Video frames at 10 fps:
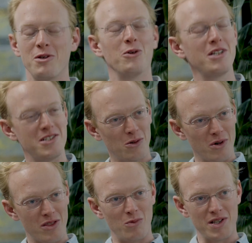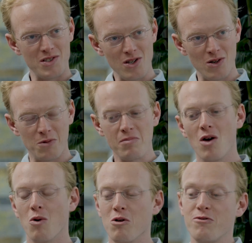and only deal with what's new,
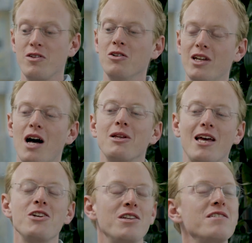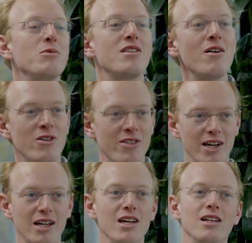or feel an obligation to deal with
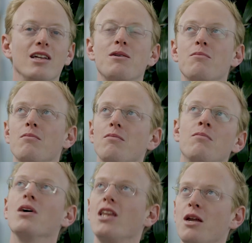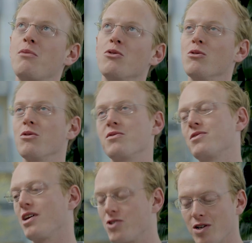everything. Like a lot of people will
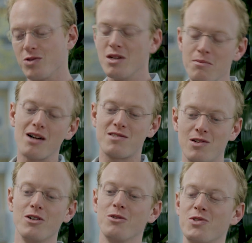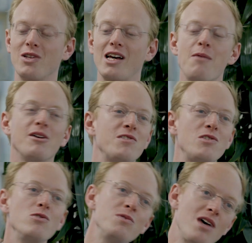like try to do inbox zeros. So, like I'm going to
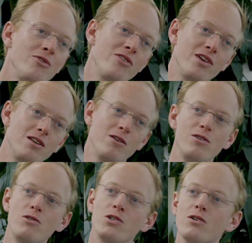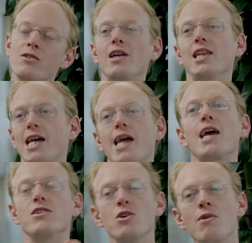snooze everything to the future that like I
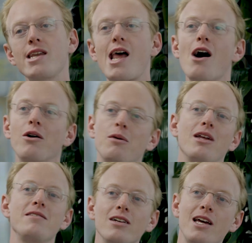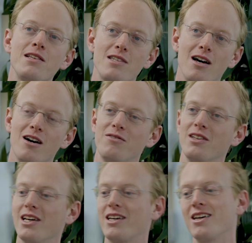can't do right now, and I'm going to delegate stuff
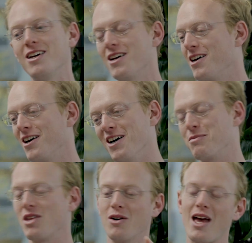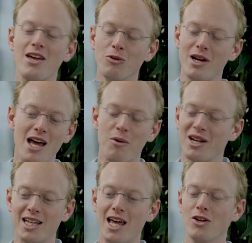and like handle right now what
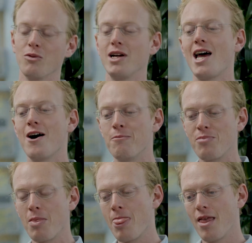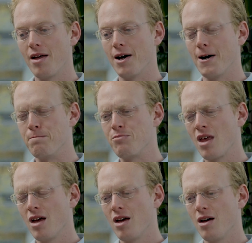I can handle right now.
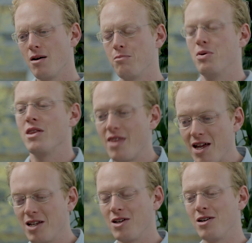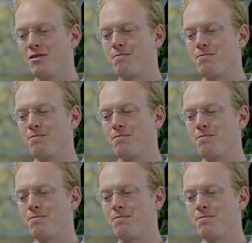But then